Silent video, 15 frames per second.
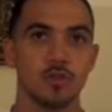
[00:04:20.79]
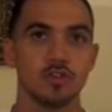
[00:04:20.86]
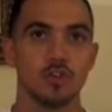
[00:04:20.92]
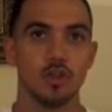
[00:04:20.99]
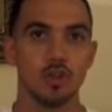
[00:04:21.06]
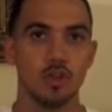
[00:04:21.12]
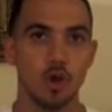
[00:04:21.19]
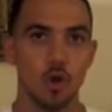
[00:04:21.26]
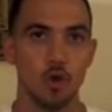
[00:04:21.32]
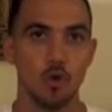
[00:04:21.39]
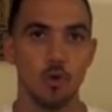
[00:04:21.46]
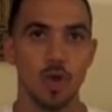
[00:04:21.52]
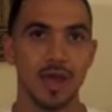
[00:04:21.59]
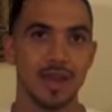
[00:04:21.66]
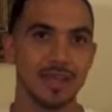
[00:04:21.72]
to
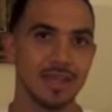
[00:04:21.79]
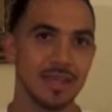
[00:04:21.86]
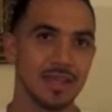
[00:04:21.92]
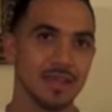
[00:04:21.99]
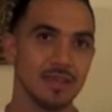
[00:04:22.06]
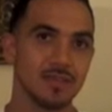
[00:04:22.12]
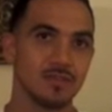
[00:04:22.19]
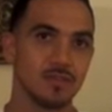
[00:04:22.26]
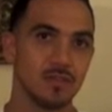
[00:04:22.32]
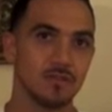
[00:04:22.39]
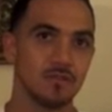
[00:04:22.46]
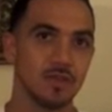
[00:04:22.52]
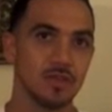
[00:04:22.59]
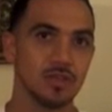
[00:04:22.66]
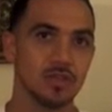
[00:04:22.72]
know how to get to the
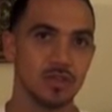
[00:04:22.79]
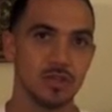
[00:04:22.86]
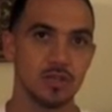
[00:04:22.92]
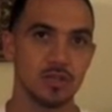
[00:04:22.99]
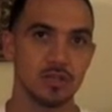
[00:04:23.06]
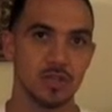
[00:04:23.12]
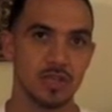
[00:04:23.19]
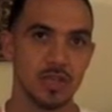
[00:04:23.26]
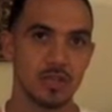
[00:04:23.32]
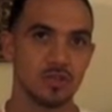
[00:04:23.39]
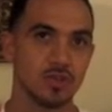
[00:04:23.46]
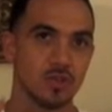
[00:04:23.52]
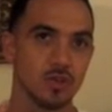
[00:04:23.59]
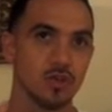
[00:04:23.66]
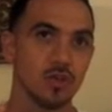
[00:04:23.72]
vision, to get
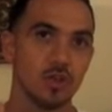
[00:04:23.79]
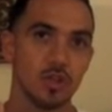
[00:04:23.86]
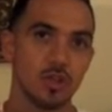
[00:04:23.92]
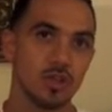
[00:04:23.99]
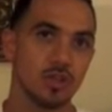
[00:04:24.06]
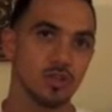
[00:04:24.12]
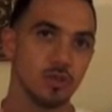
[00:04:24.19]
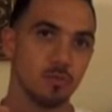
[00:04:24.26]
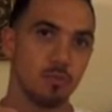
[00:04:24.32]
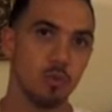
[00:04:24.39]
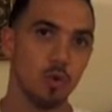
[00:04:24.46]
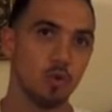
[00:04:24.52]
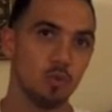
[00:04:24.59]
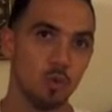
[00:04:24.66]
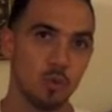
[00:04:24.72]
to the
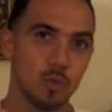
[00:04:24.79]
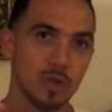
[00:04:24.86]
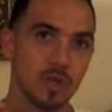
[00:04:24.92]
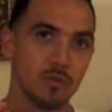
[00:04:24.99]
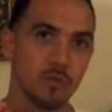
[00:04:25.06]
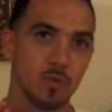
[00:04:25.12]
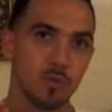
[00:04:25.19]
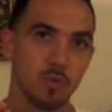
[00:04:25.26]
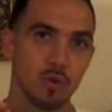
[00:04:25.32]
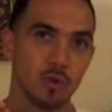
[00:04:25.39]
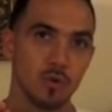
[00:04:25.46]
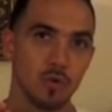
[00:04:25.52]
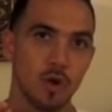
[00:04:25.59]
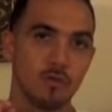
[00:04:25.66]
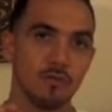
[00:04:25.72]
point
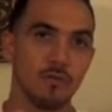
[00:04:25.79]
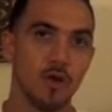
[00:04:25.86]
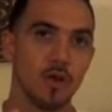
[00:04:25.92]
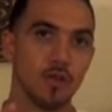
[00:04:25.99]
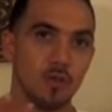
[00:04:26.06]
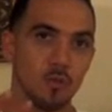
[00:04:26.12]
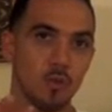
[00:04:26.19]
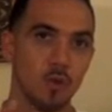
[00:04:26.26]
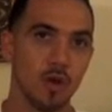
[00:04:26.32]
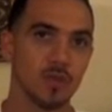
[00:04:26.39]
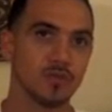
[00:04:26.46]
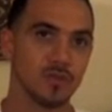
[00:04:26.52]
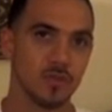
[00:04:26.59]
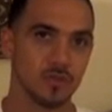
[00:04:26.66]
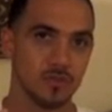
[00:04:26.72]
where our Father
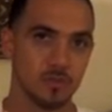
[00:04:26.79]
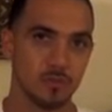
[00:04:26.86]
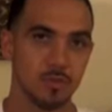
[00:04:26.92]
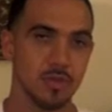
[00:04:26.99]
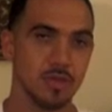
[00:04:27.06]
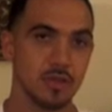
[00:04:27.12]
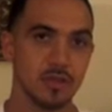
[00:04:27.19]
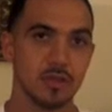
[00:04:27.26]
wants us to be.